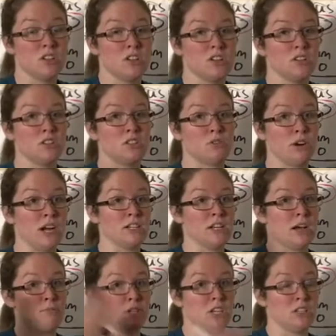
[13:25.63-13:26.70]
the direct
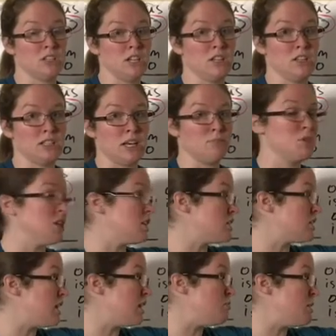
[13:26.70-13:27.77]
object and the subject
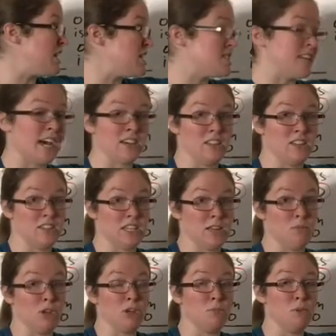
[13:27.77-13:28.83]
can be exactly the same.
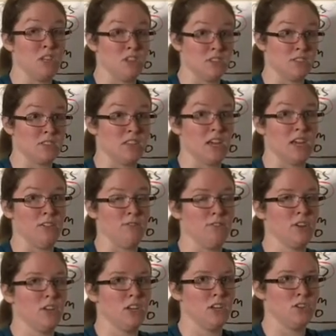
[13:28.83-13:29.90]
It could be the slave
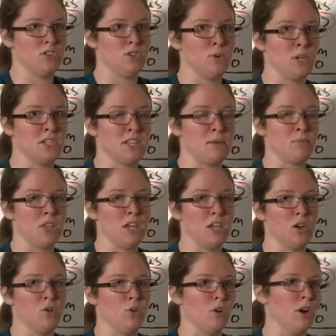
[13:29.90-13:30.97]
is doing something
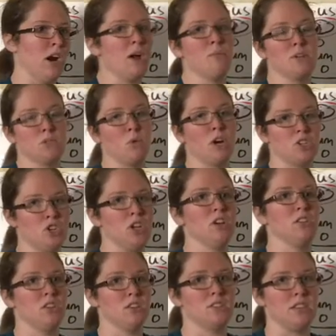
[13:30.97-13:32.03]
or I was watching
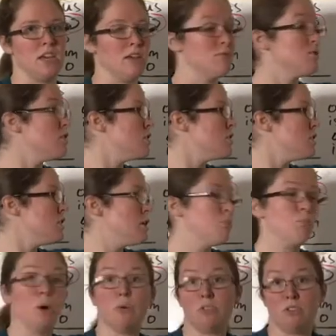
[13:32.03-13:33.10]
the slave.
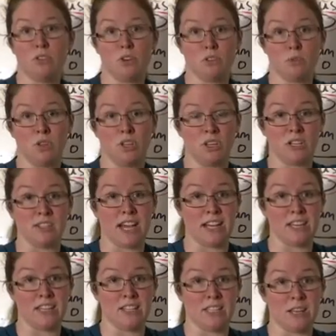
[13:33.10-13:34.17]
Both of those would look exactly
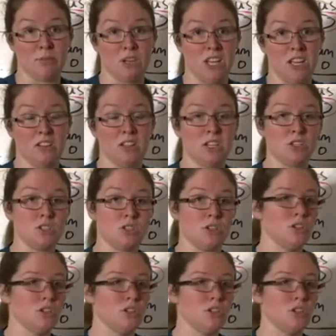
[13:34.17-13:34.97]
the same in English,